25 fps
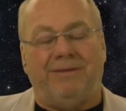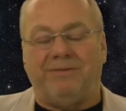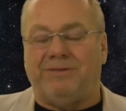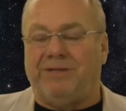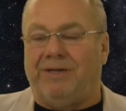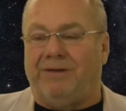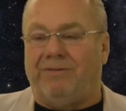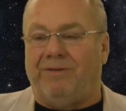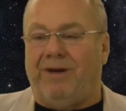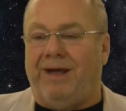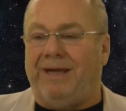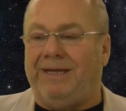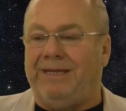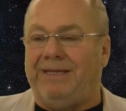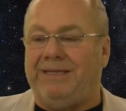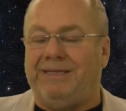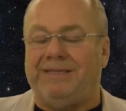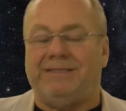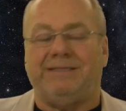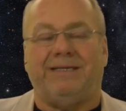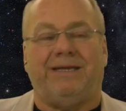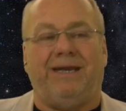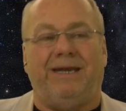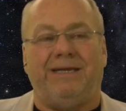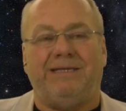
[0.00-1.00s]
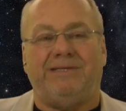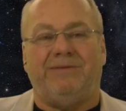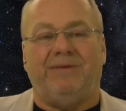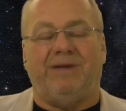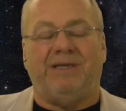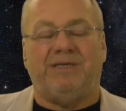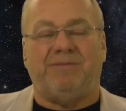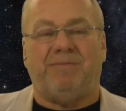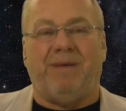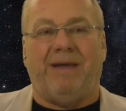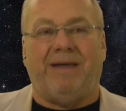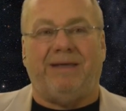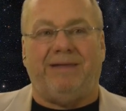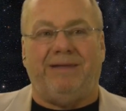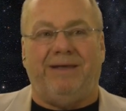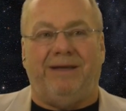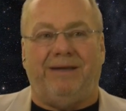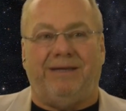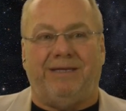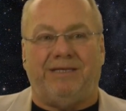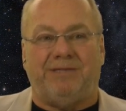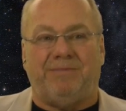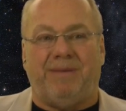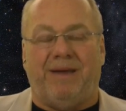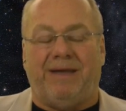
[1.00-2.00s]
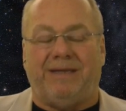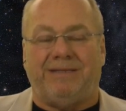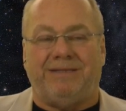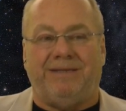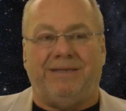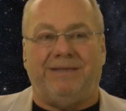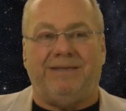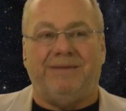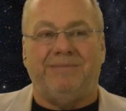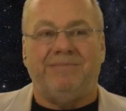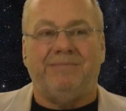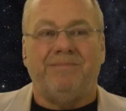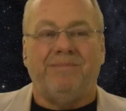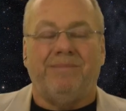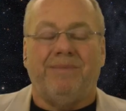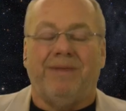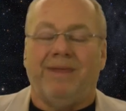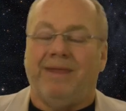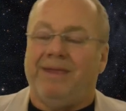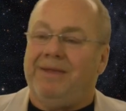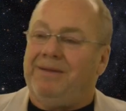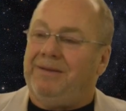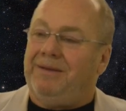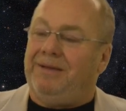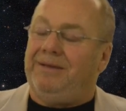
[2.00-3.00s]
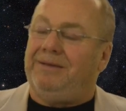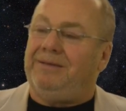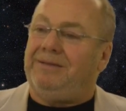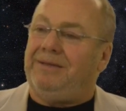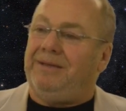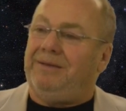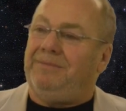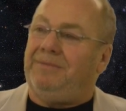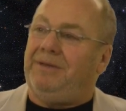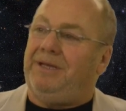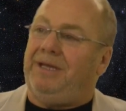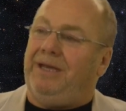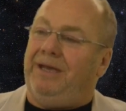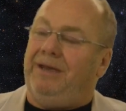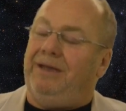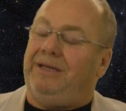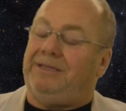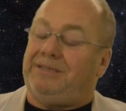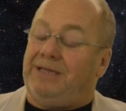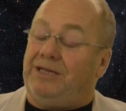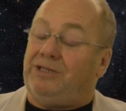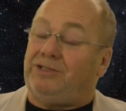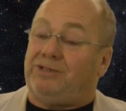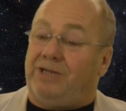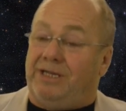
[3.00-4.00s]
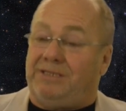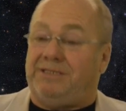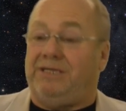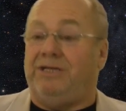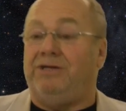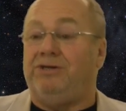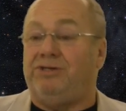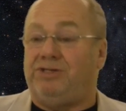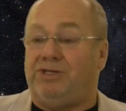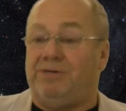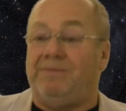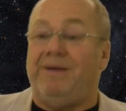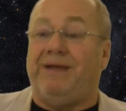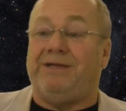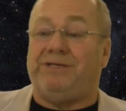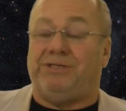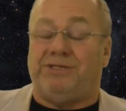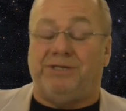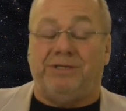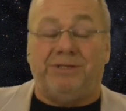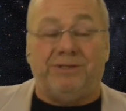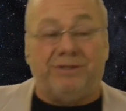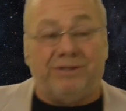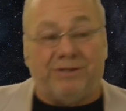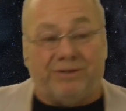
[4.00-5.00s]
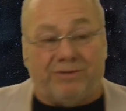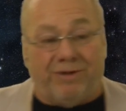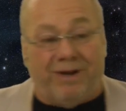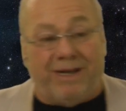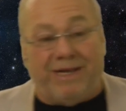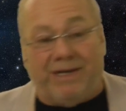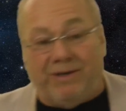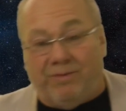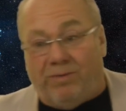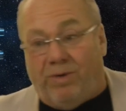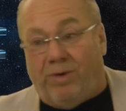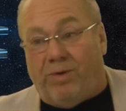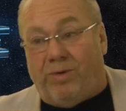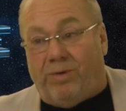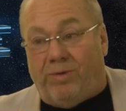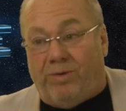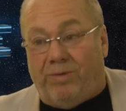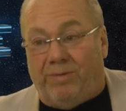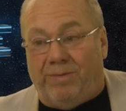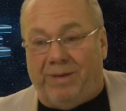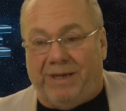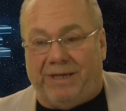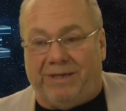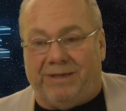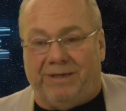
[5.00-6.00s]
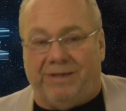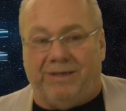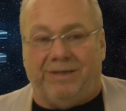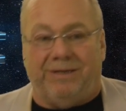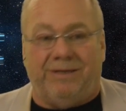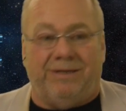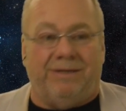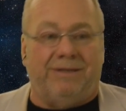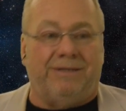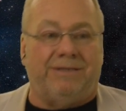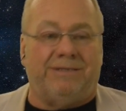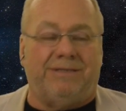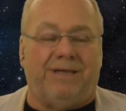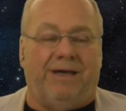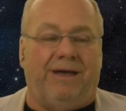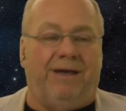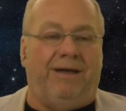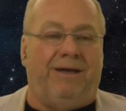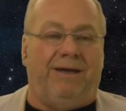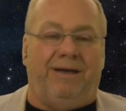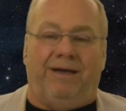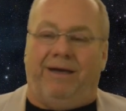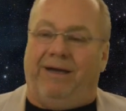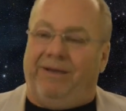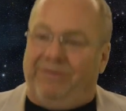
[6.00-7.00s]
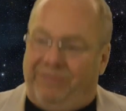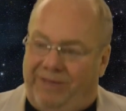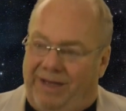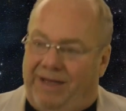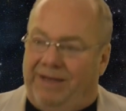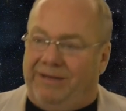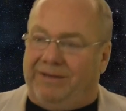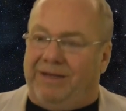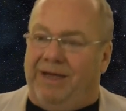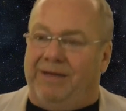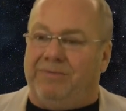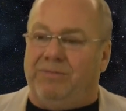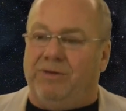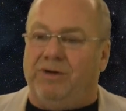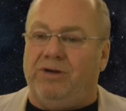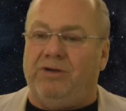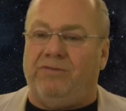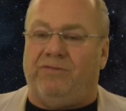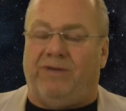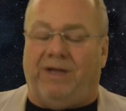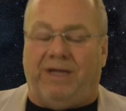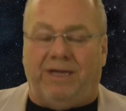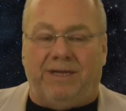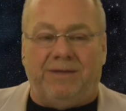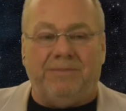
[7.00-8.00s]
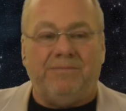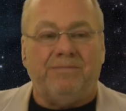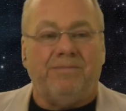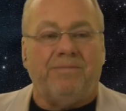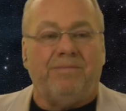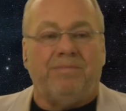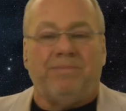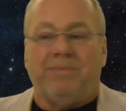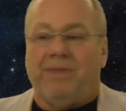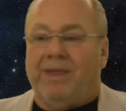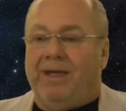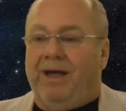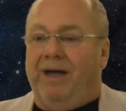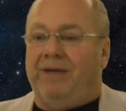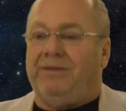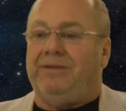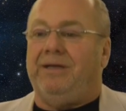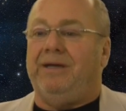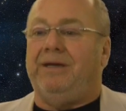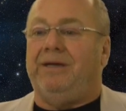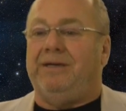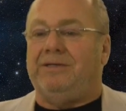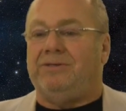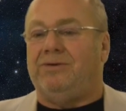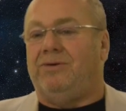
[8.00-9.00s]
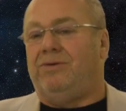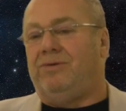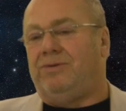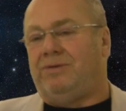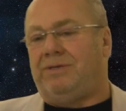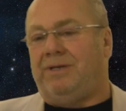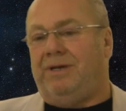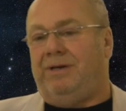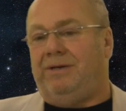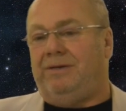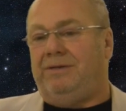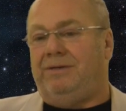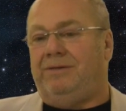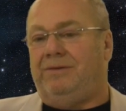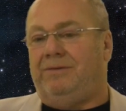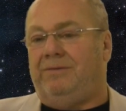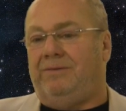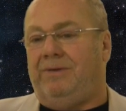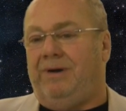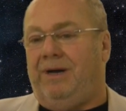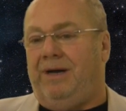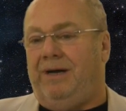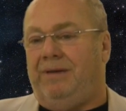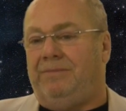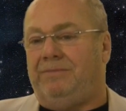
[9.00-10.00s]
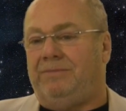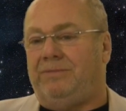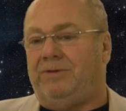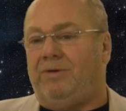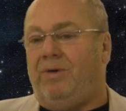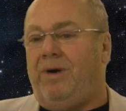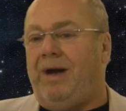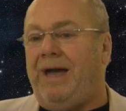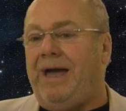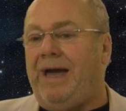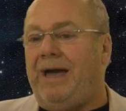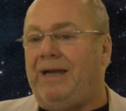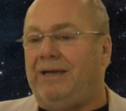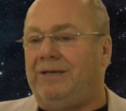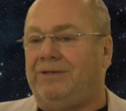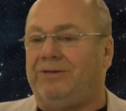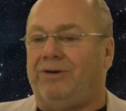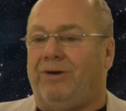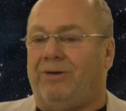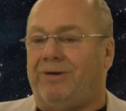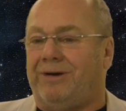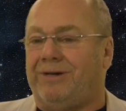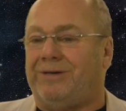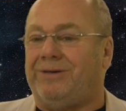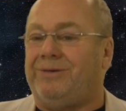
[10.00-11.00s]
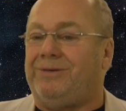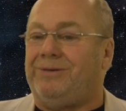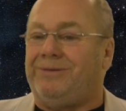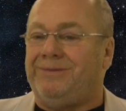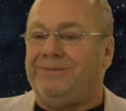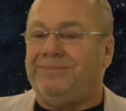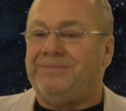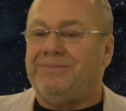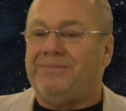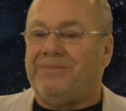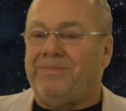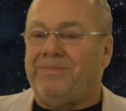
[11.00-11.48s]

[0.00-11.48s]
absolutely right. It is a case of expect the unexpected. And it's interesting you should mention The Great Wall, because that movie, I think, is also quite allegorical,